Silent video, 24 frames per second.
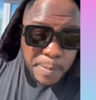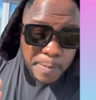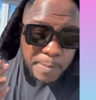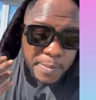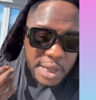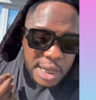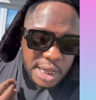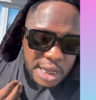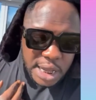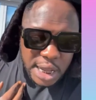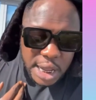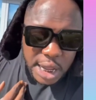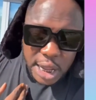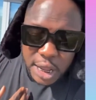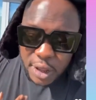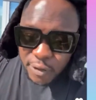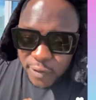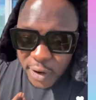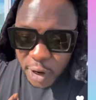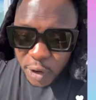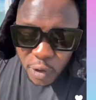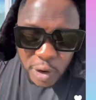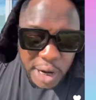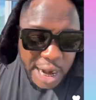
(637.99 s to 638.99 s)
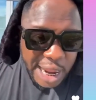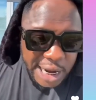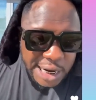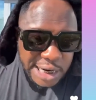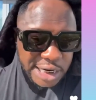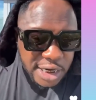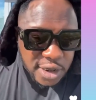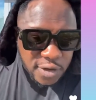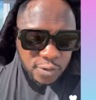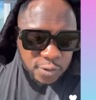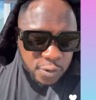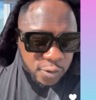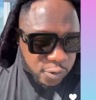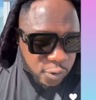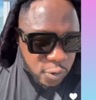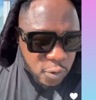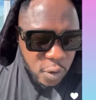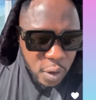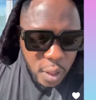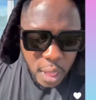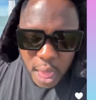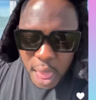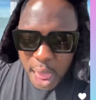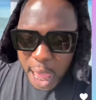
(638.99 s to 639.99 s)
Me, if I don't like neat fufu,
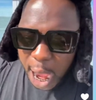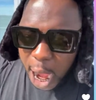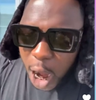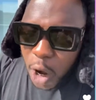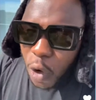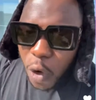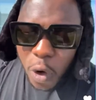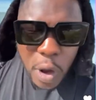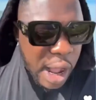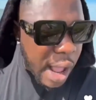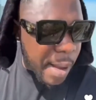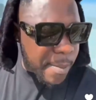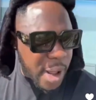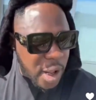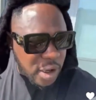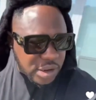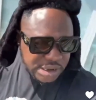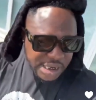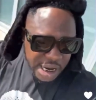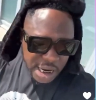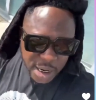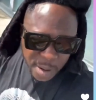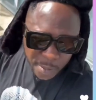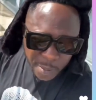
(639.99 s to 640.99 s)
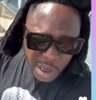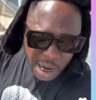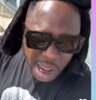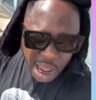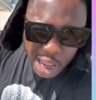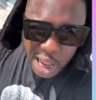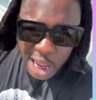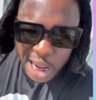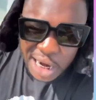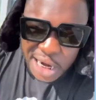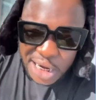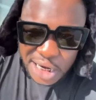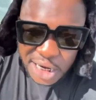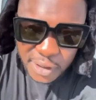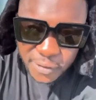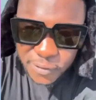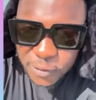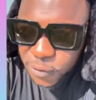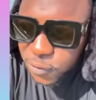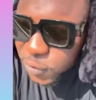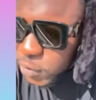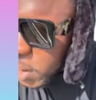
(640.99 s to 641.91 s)
I don't come outside and be like neat fufu.